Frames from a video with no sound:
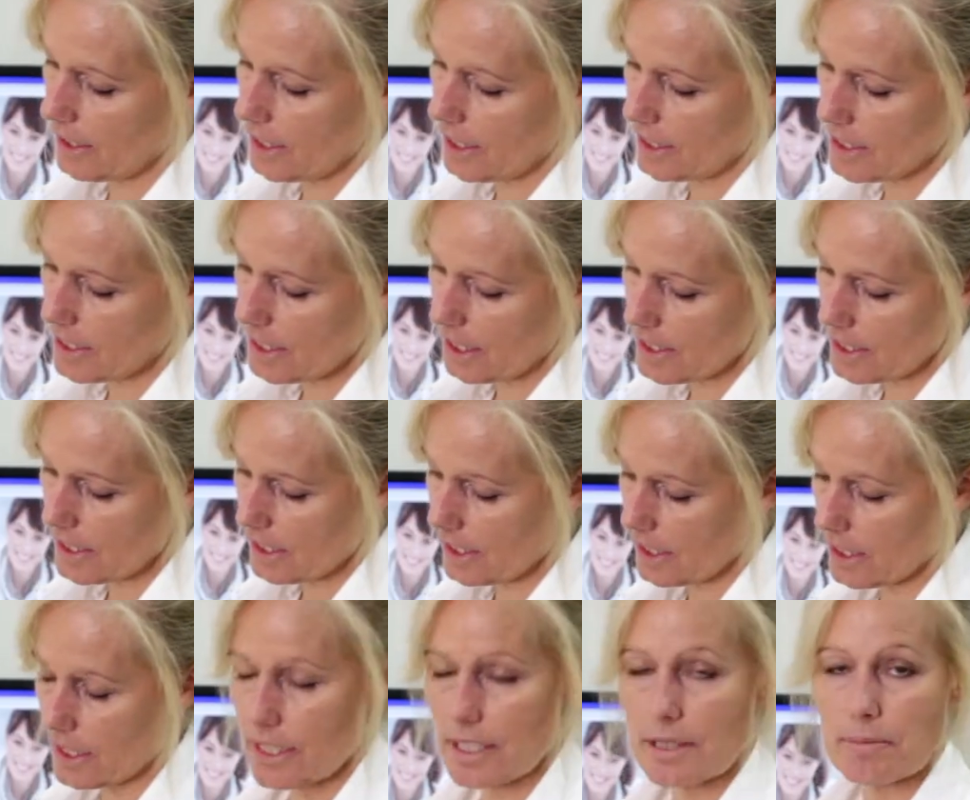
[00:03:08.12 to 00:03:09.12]
It does
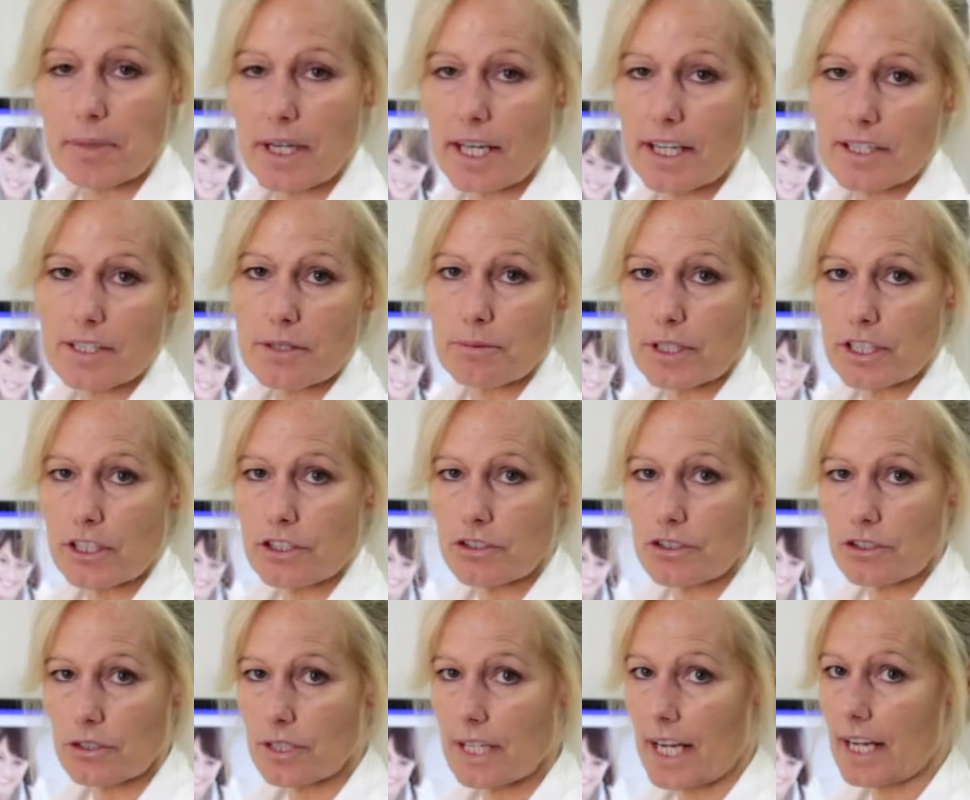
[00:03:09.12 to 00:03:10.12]
click into place when you
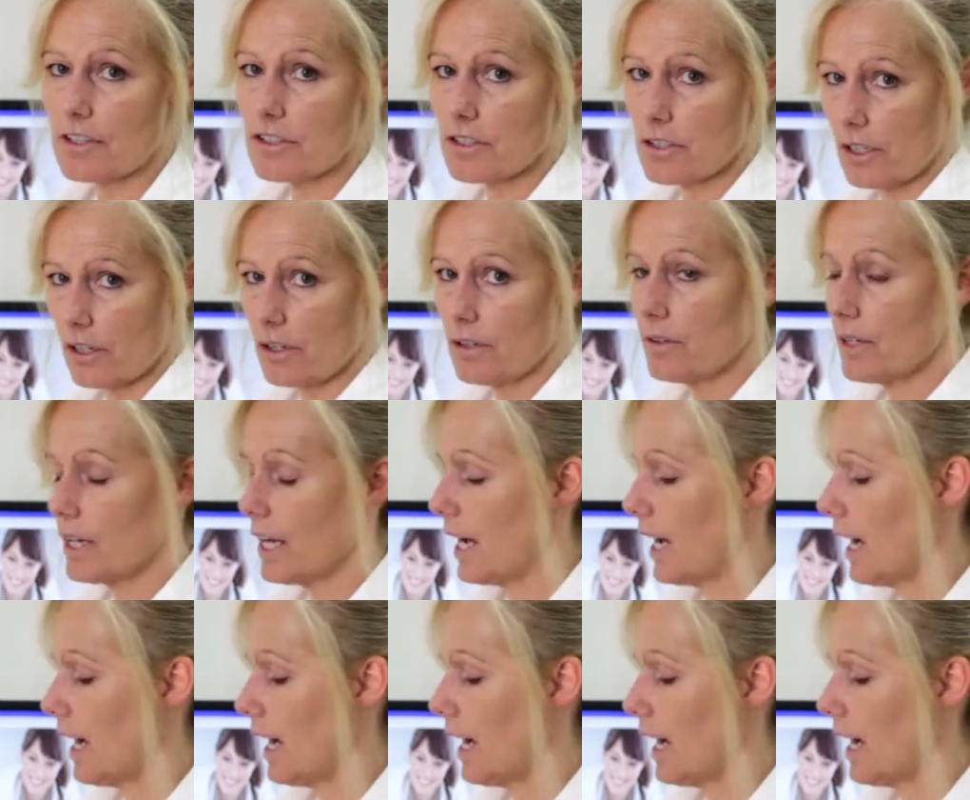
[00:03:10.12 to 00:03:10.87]
do that, so